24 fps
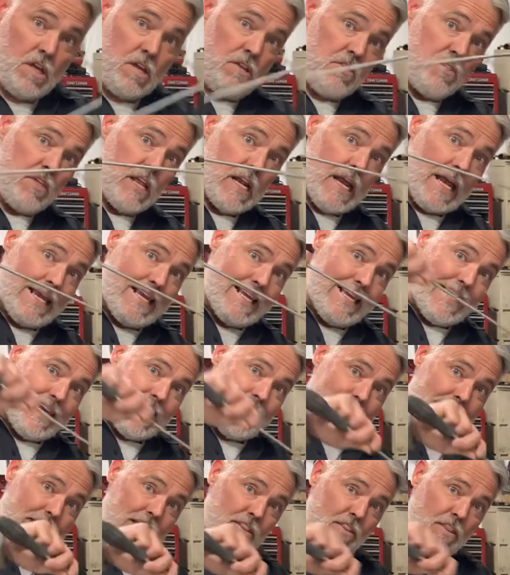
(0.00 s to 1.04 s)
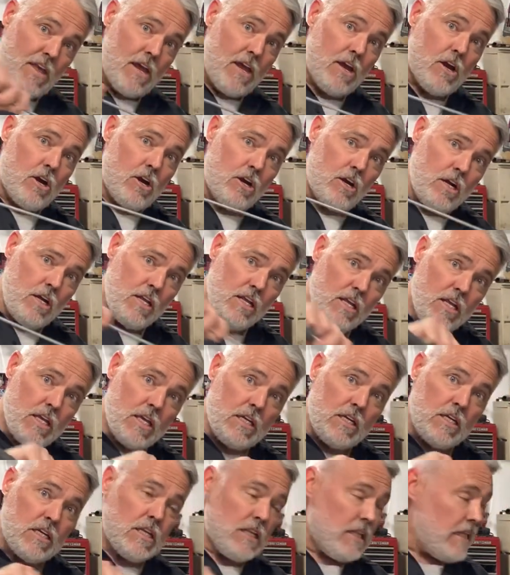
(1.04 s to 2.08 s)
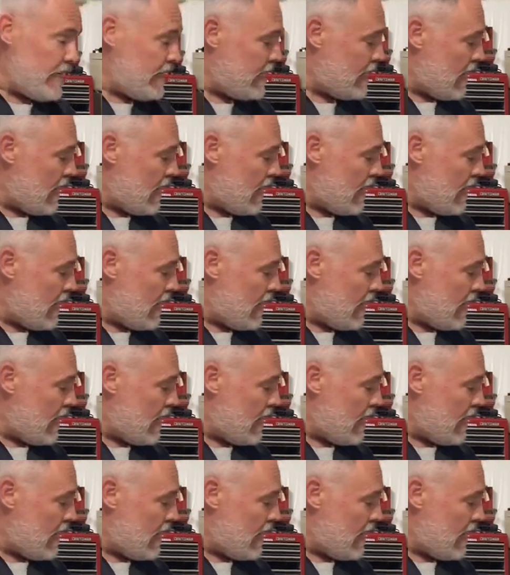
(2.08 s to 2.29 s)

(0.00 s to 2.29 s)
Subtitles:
that I get in there and clean